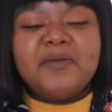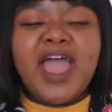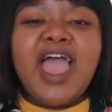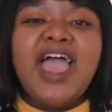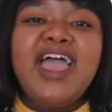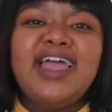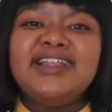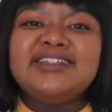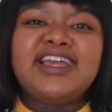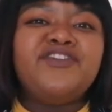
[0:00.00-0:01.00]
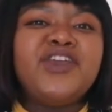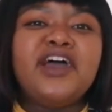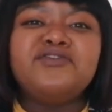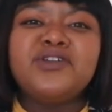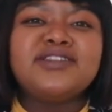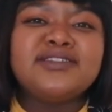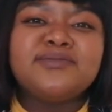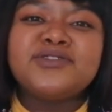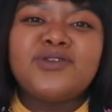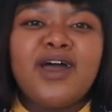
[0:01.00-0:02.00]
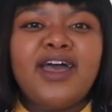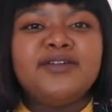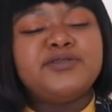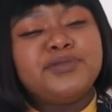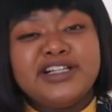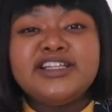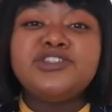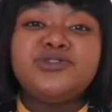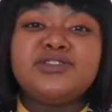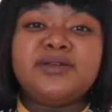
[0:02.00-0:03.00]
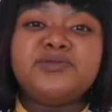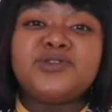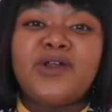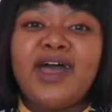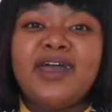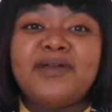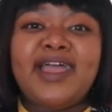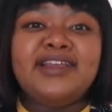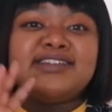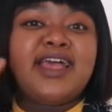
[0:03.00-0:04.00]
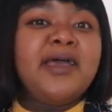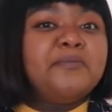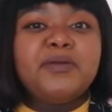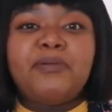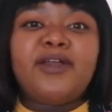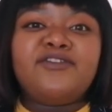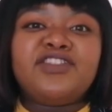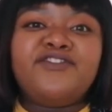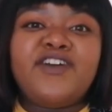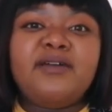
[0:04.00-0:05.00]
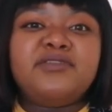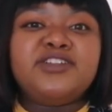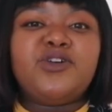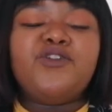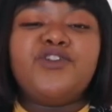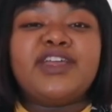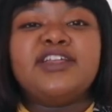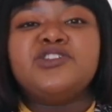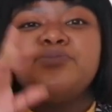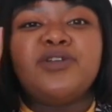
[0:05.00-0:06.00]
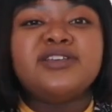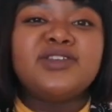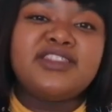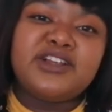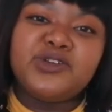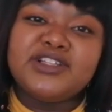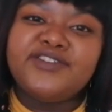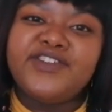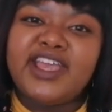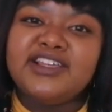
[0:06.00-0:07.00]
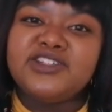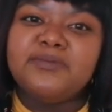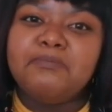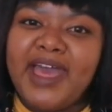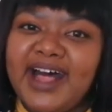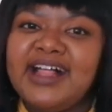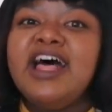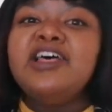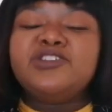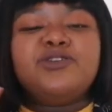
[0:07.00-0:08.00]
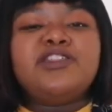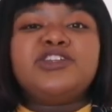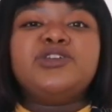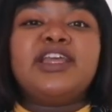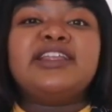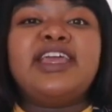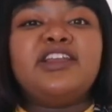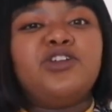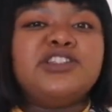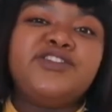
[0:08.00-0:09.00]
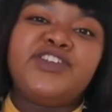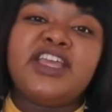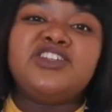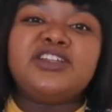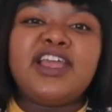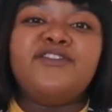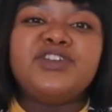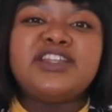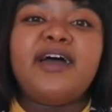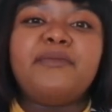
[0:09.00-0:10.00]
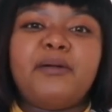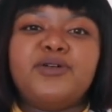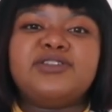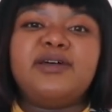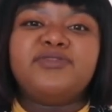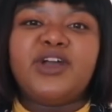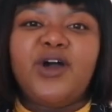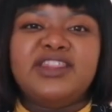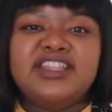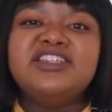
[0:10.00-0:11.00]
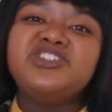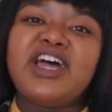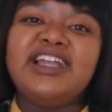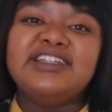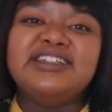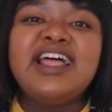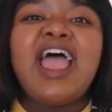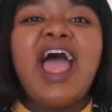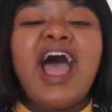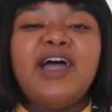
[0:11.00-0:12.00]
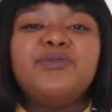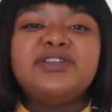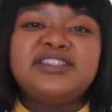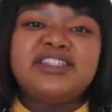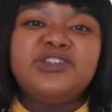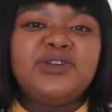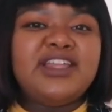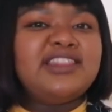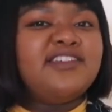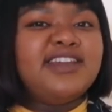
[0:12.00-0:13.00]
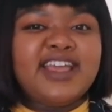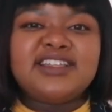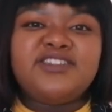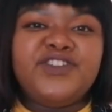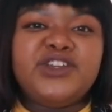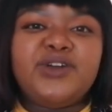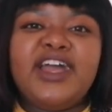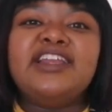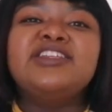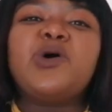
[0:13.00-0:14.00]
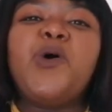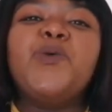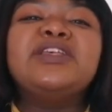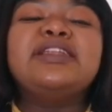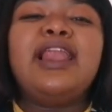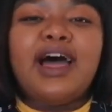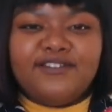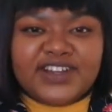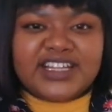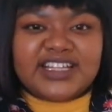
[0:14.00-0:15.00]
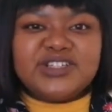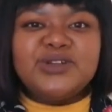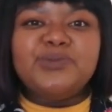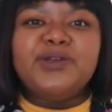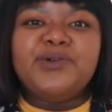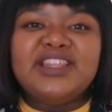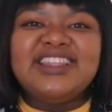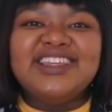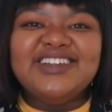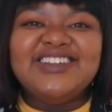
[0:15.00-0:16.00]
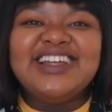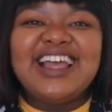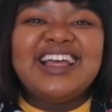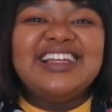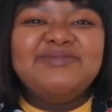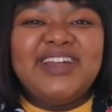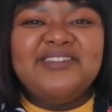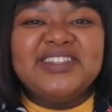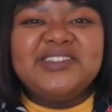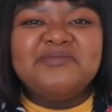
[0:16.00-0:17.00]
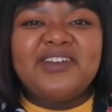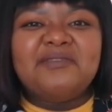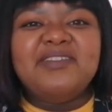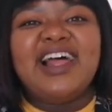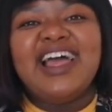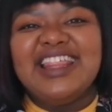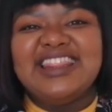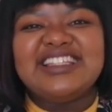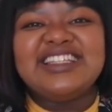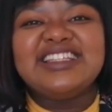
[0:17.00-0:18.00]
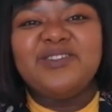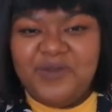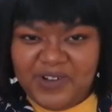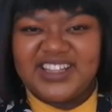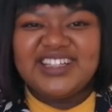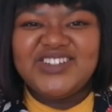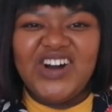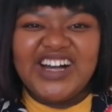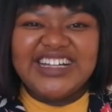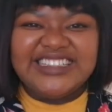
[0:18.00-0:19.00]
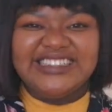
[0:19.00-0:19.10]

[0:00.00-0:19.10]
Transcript: up. And if you have not subscribed, please do subscribe and be part of the family. Don't forget to press on that notification bell so that you can get a notification every time I post something on this channel. I will see you in the next video, and it's always lovely to be with you. My name is Dimi Ramila, and this is What the Talk.